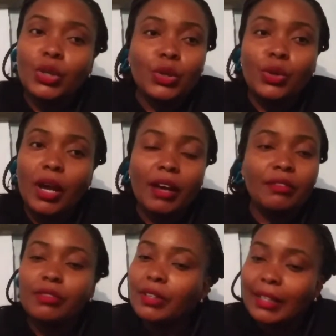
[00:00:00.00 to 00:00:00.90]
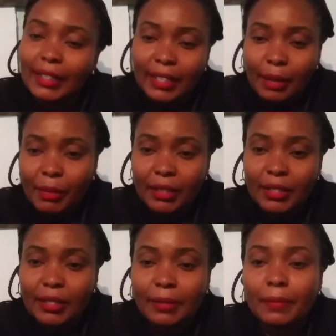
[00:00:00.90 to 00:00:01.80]
you have
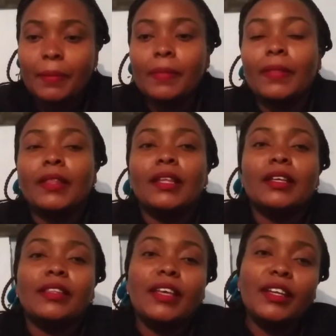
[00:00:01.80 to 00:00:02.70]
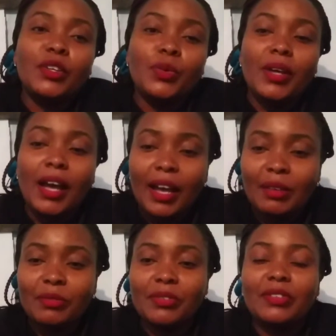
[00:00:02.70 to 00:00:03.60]
ligaments. Then we have